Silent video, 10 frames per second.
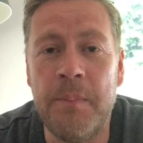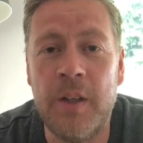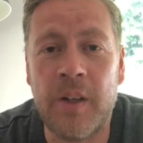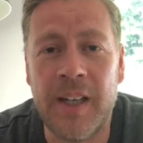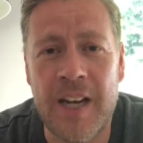
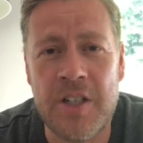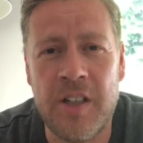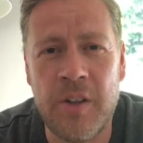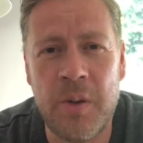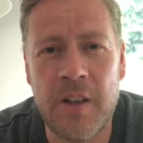You can
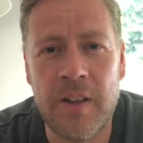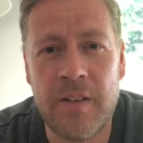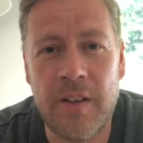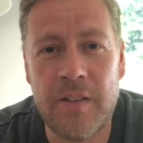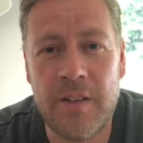actually
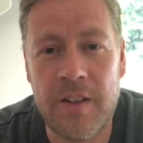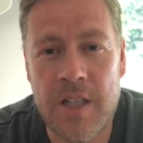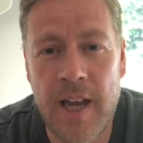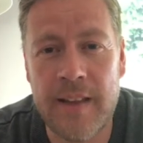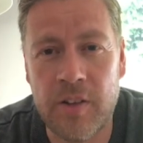
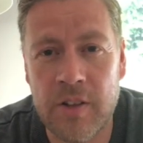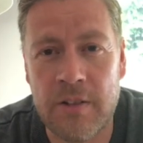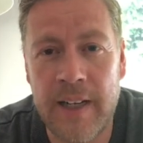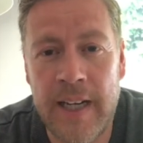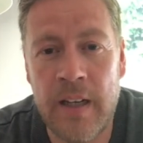share the
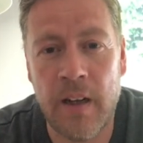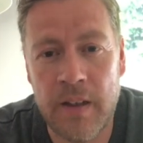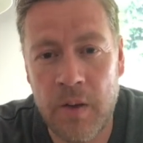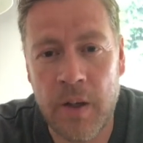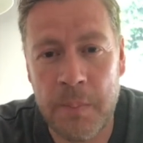screen, and
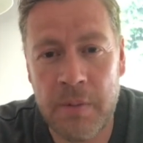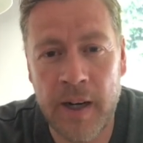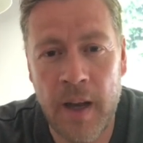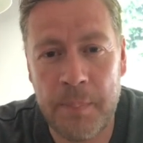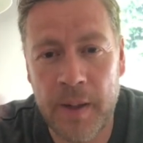you can bring
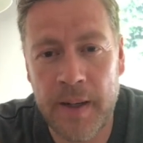up